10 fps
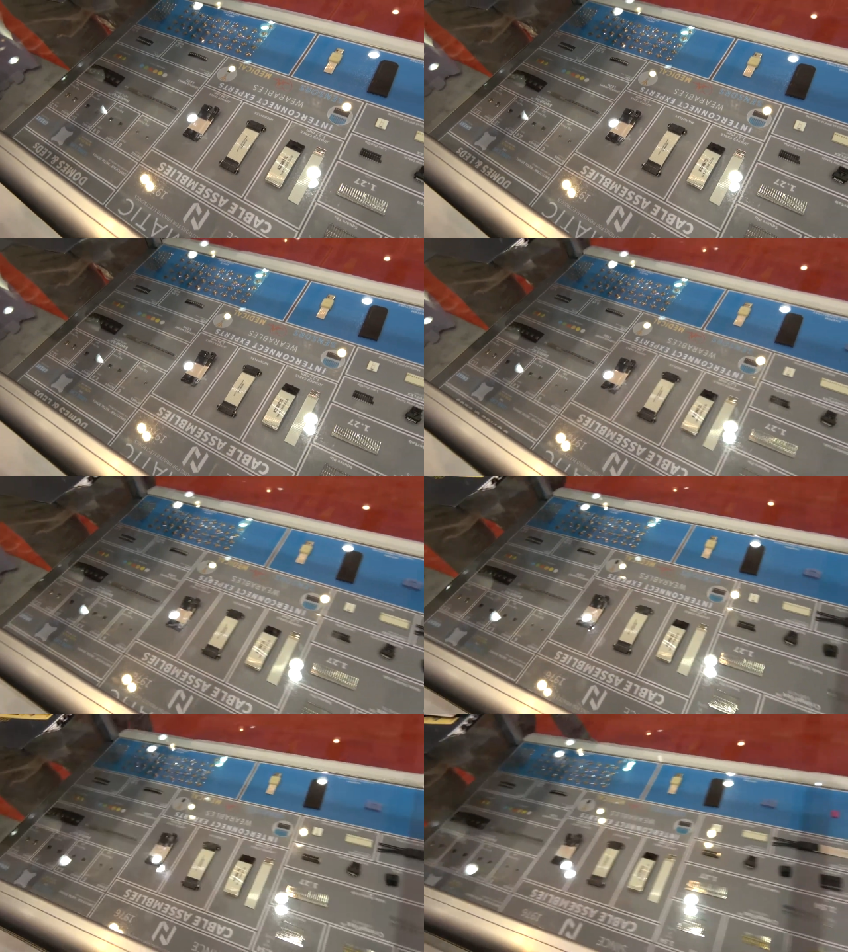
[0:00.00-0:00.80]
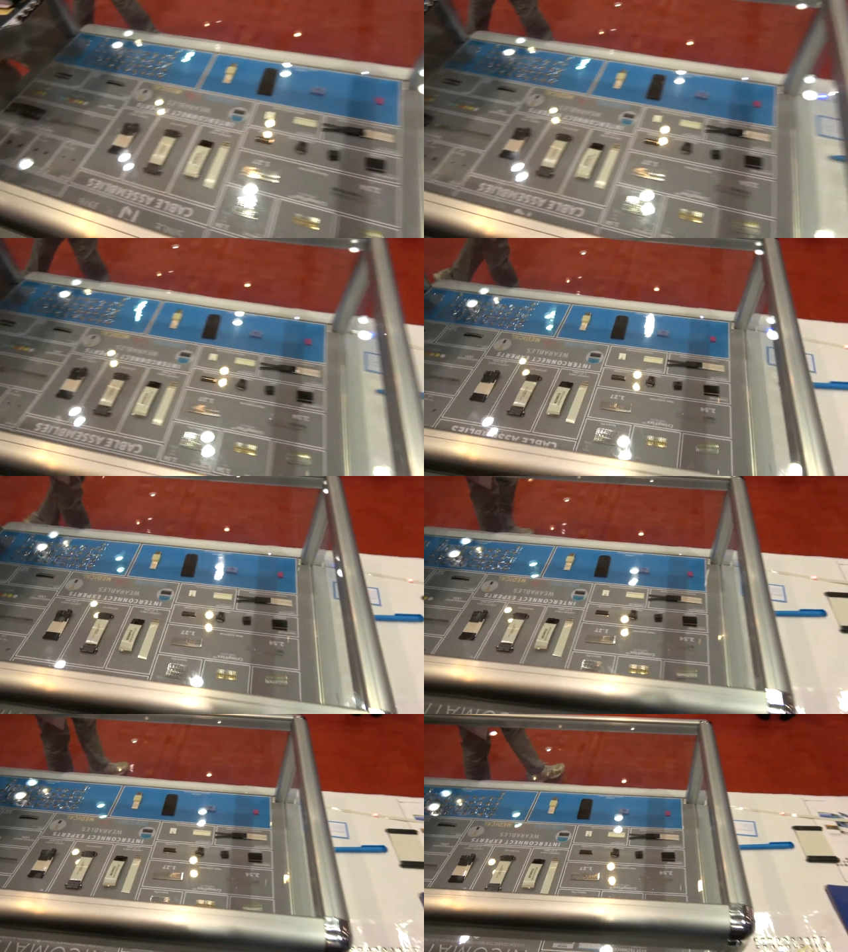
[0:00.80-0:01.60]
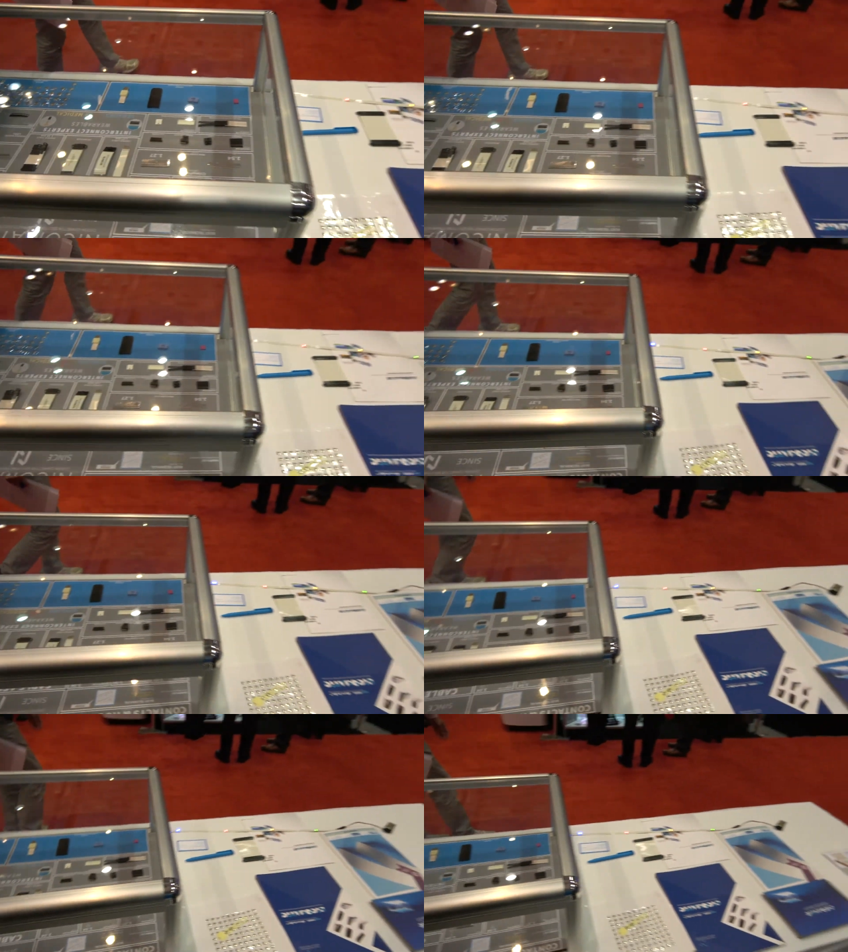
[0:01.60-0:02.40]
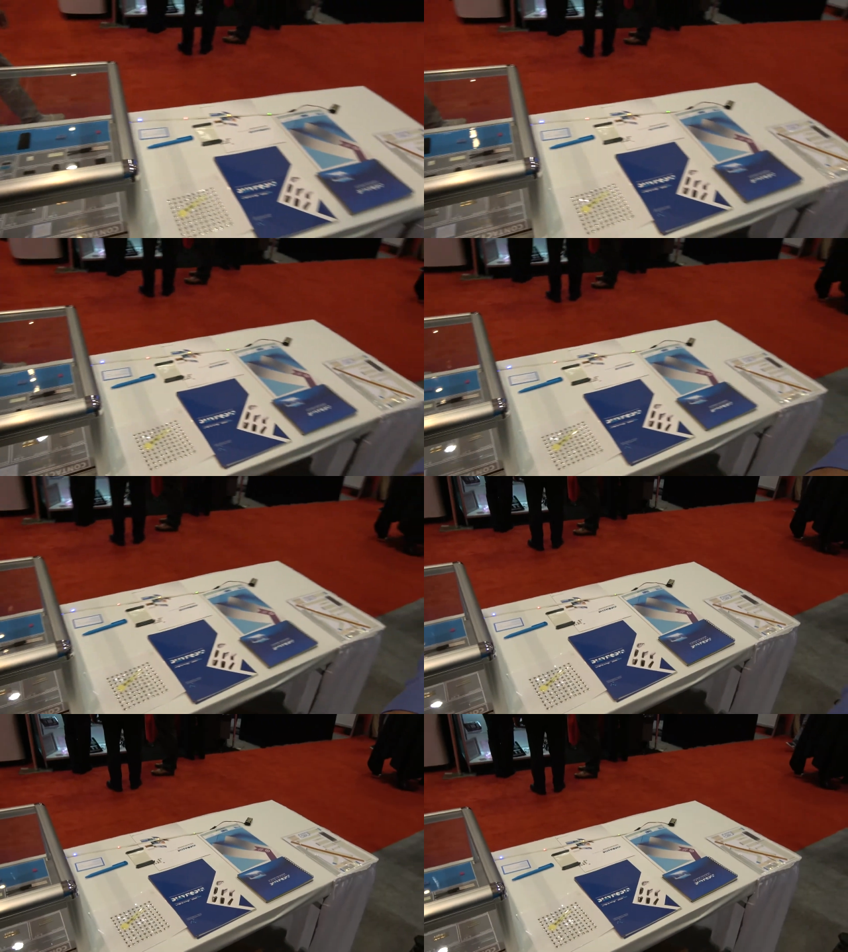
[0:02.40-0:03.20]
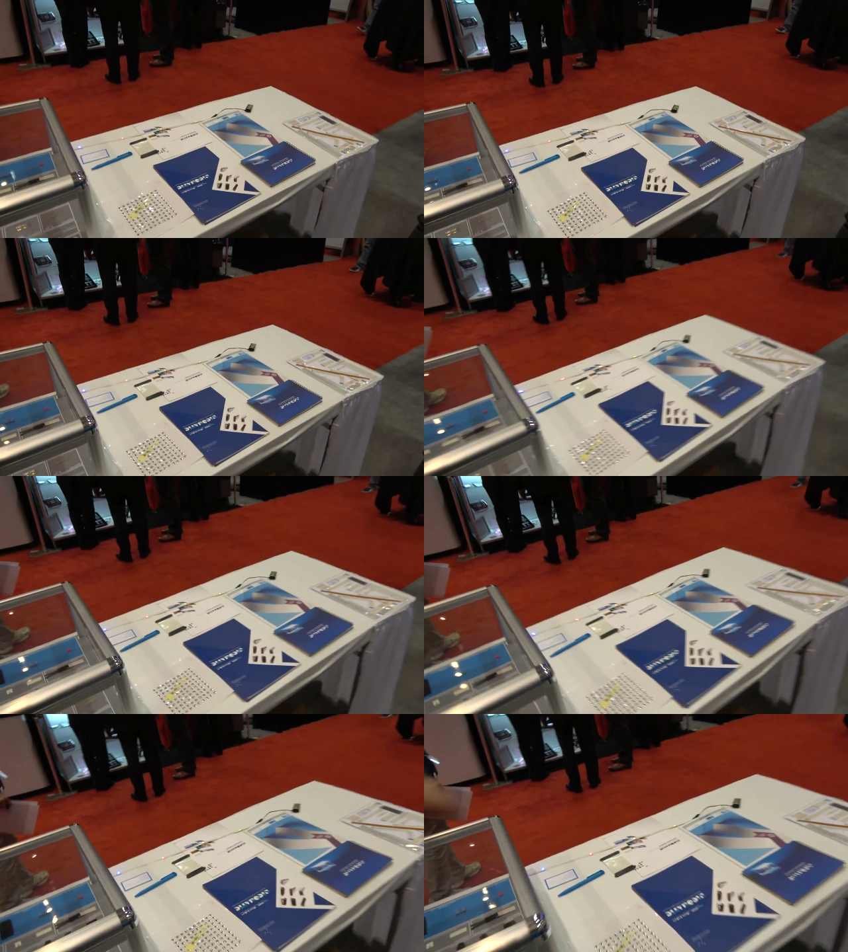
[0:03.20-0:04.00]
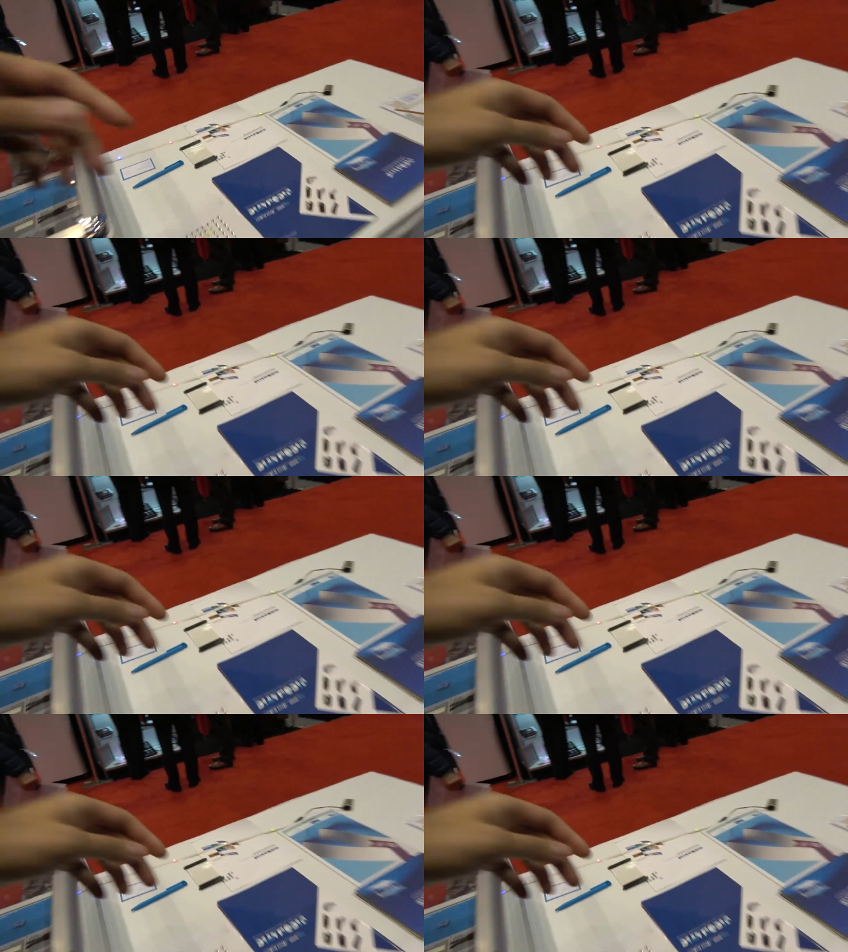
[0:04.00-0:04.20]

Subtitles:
[unreadable: no face in view]